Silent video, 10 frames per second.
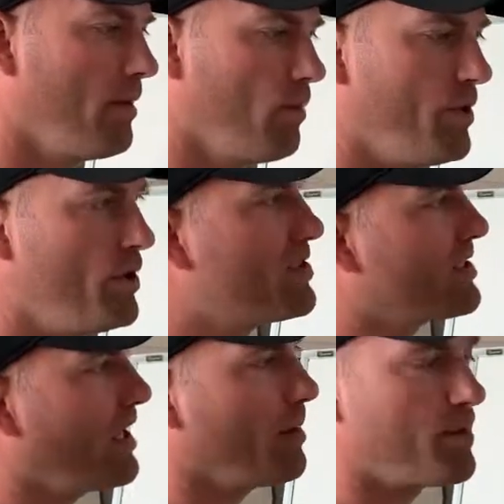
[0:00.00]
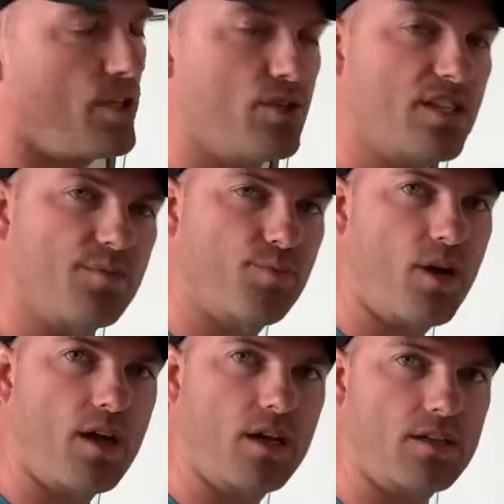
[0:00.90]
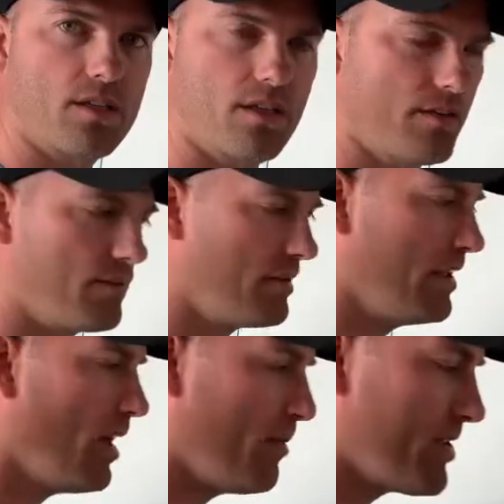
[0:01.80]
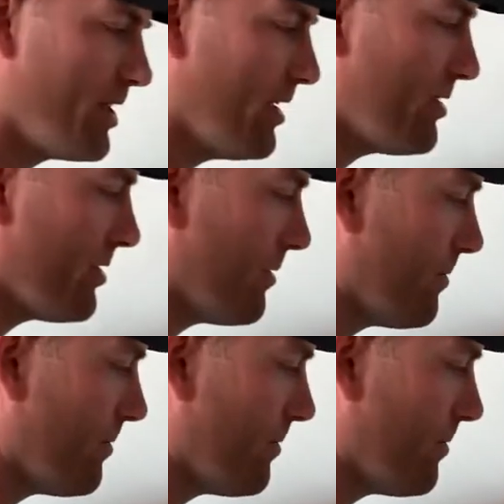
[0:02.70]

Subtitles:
when you sign up to use this product, you know how much it is?